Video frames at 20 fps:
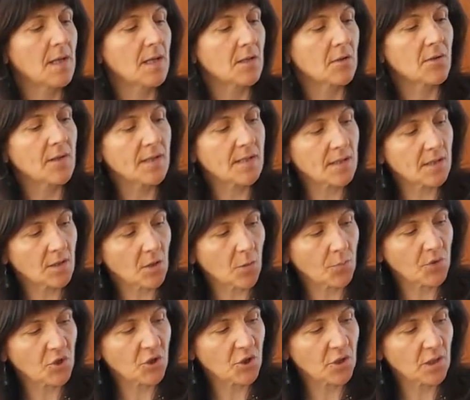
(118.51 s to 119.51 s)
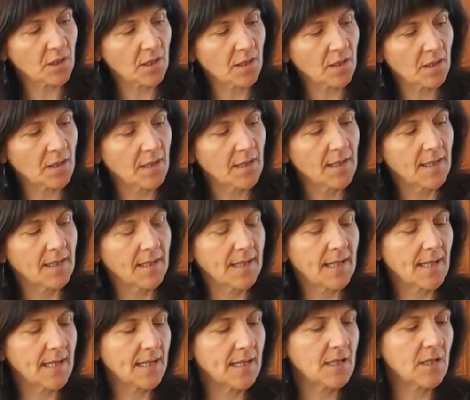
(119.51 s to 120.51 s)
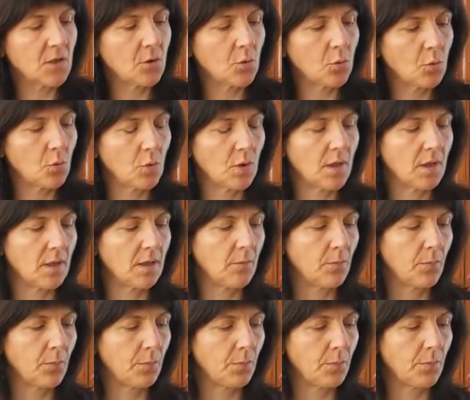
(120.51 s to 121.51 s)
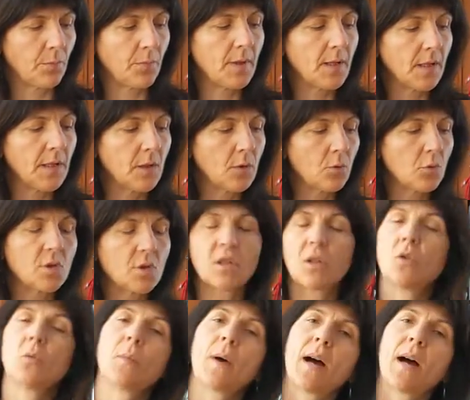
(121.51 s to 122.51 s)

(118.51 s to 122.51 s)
So this is optional in case you will use your